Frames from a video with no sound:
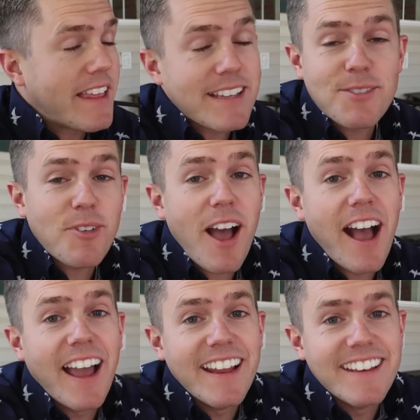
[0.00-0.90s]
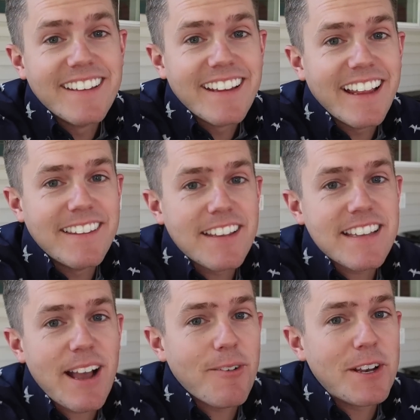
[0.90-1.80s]
that's fine. It
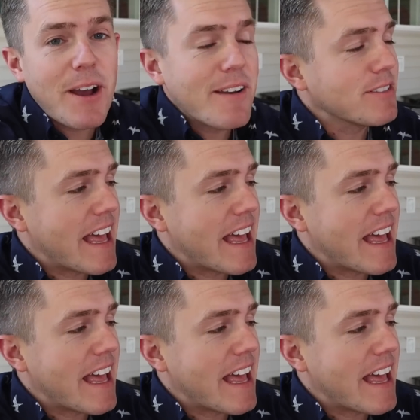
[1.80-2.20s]
doesn't, oh, we don't have